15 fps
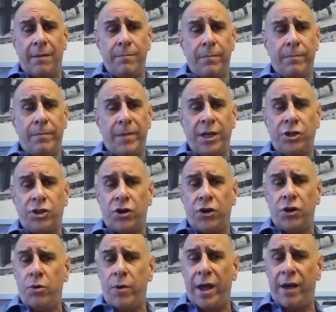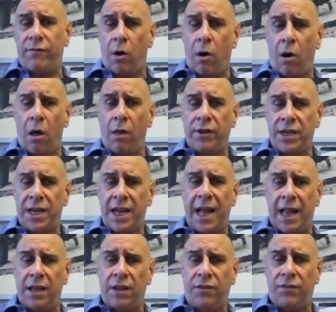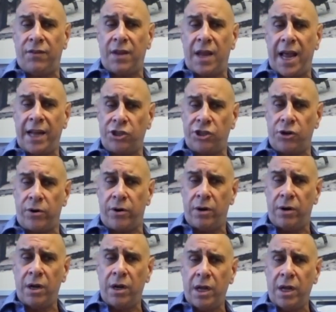make sure you have all the talents at your